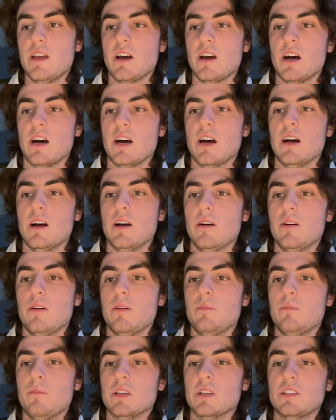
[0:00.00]

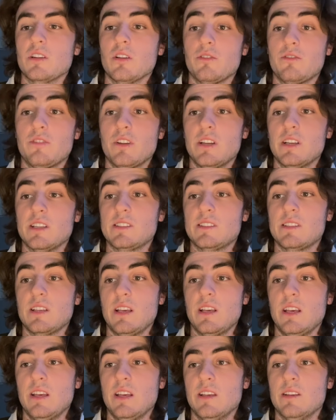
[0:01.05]

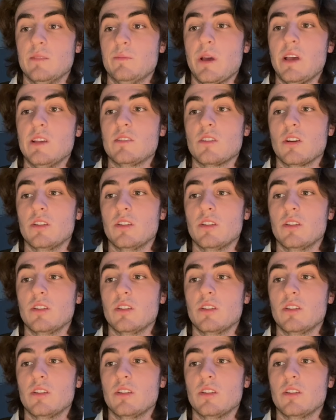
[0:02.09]
is based